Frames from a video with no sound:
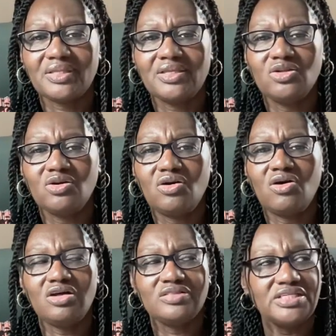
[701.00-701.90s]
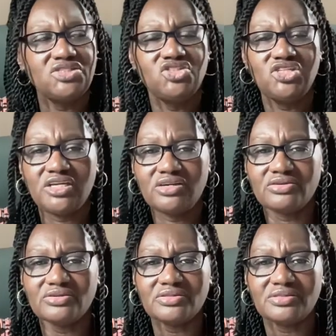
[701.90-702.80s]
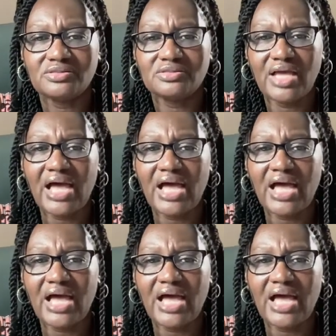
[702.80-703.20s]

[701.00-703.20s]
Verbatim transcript: You know, all these years,